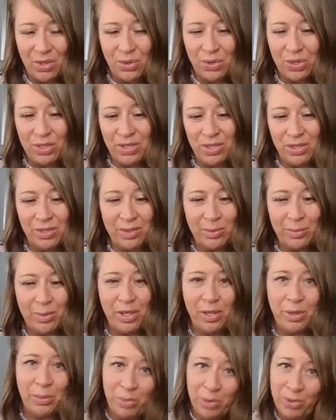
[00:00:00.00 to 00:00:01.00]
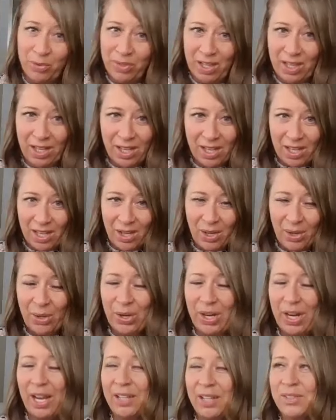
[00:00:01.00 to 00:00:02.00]
You can do it while you're moving
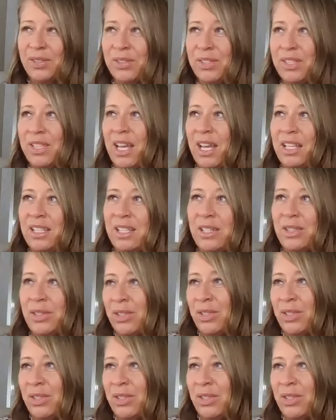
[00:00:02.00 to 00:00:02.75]
or exercising.